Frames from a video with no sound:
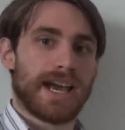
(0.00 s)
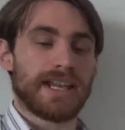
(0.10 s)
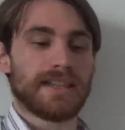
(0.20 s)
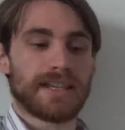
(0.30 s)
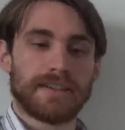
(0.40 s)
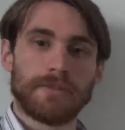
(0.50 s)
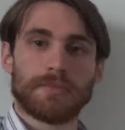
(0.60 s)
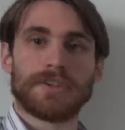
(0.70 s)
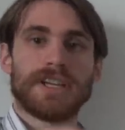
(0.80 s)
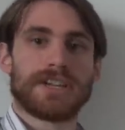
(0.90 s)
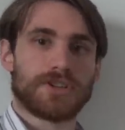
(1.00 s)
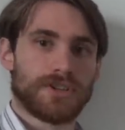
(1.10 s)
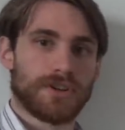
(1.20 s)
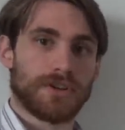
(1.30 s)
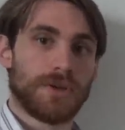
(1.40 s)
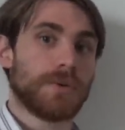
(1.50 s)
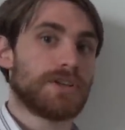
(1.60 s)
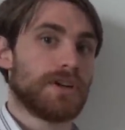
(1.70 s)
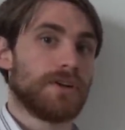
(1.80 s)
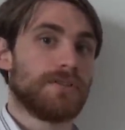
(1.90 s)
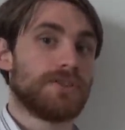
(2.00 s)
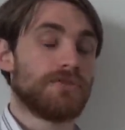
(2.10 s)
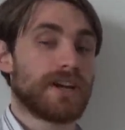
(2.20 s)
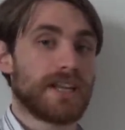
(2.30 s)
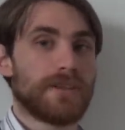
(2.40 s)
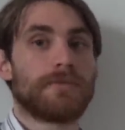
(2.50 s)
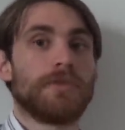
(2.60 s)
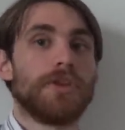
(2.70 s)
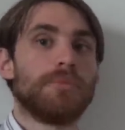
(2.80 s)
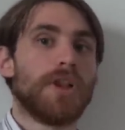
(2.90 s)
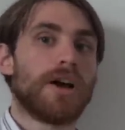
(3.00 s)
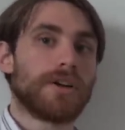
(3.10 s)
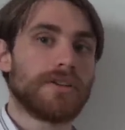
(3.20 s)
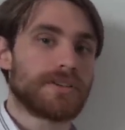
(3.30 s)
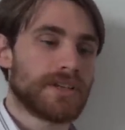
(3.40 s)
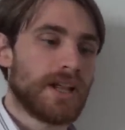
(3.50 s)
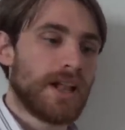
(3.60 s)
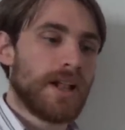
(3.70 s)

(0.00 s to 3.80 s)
and then give it protection on your turn to try to get through their blockers.